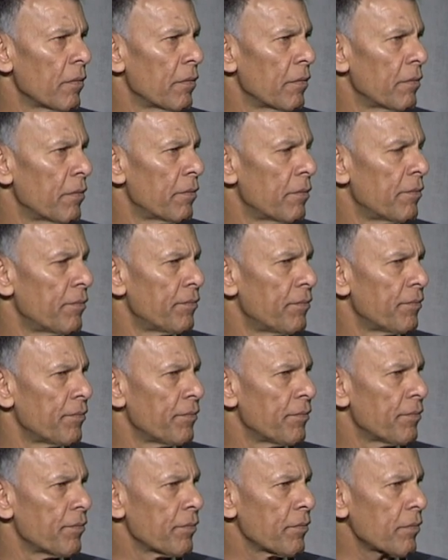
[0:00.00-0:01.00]

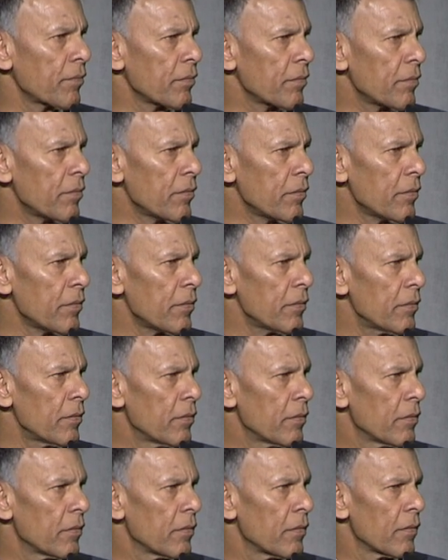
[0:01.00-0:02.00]

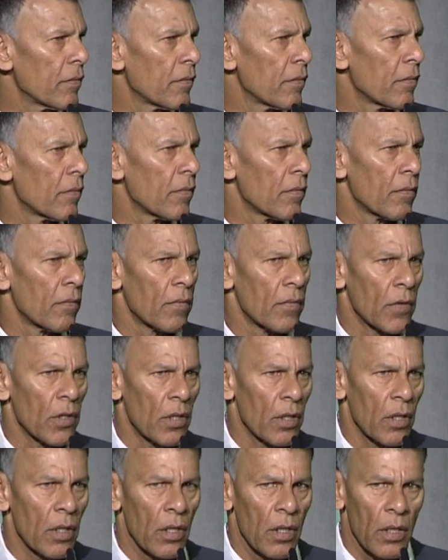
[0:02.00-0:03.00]

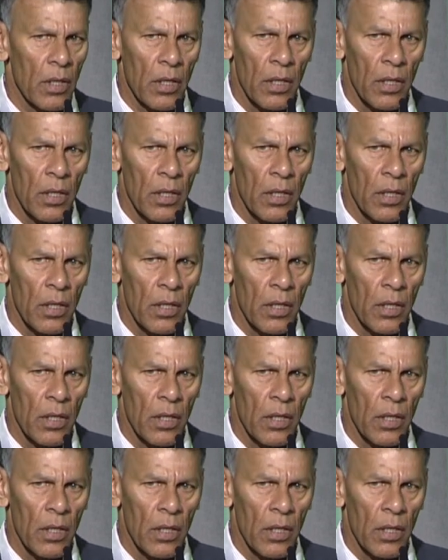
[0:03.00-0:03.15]
(no one is talking)